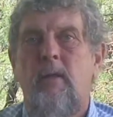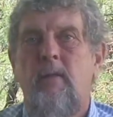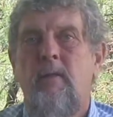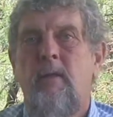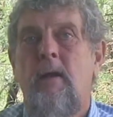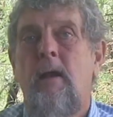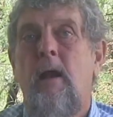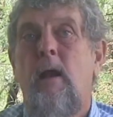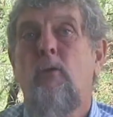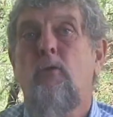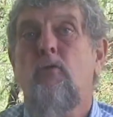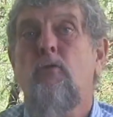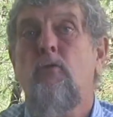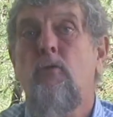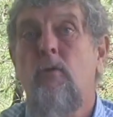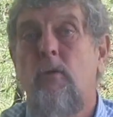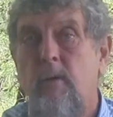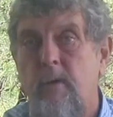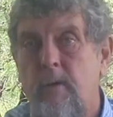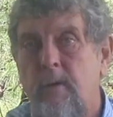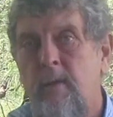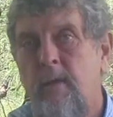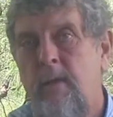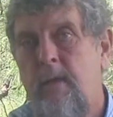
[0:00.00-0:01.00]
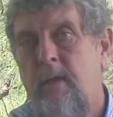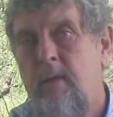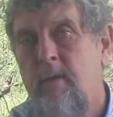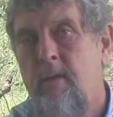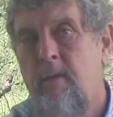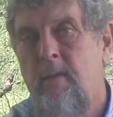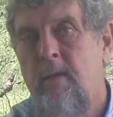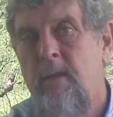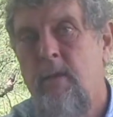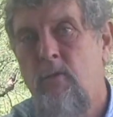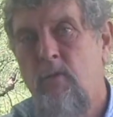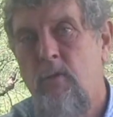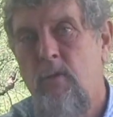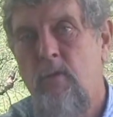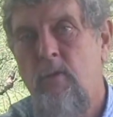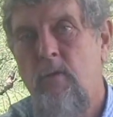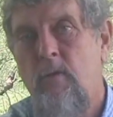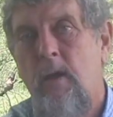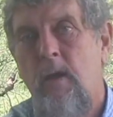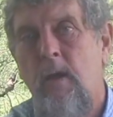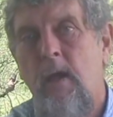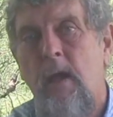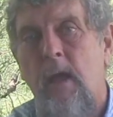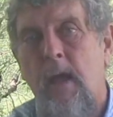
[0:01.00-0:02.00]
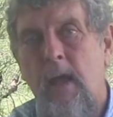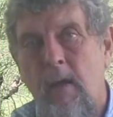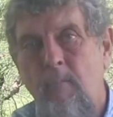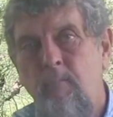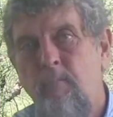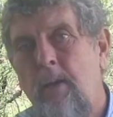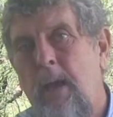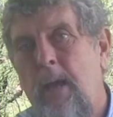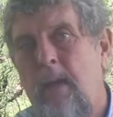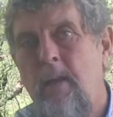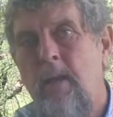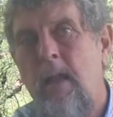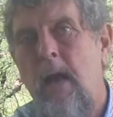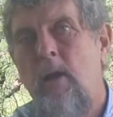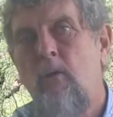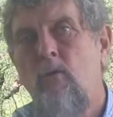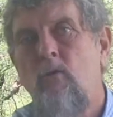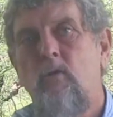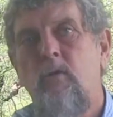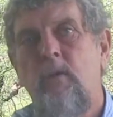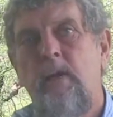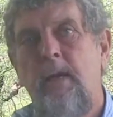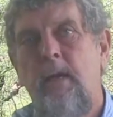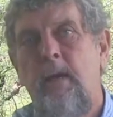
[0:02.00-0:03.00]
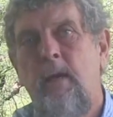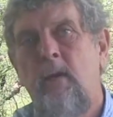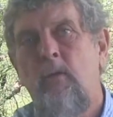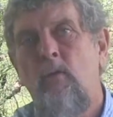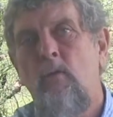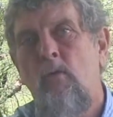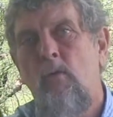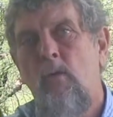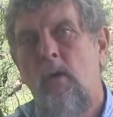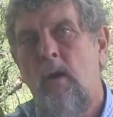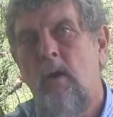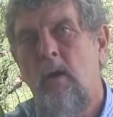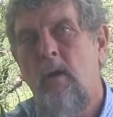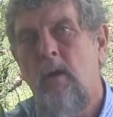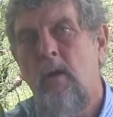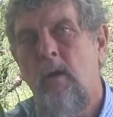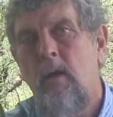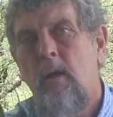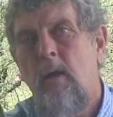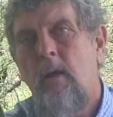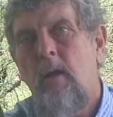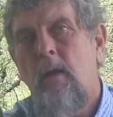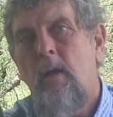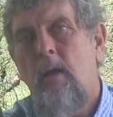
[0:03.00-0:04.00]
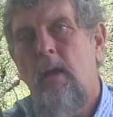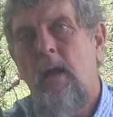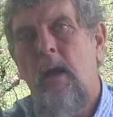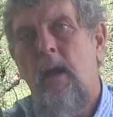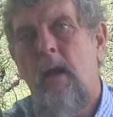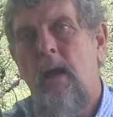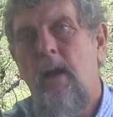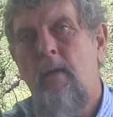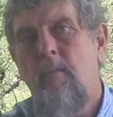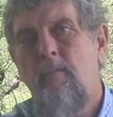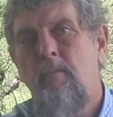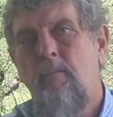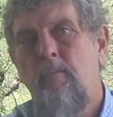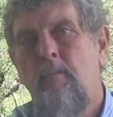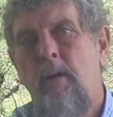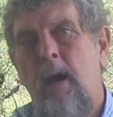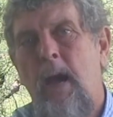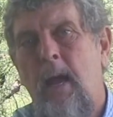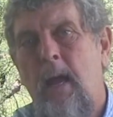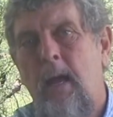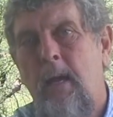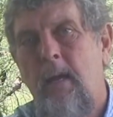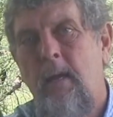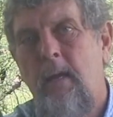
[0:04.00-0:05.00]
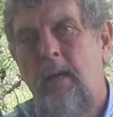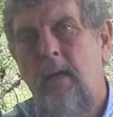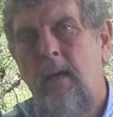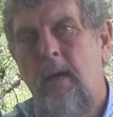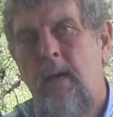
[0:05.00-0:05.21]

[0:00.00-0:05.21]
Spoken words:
that are certainly delicious have been largely ignored by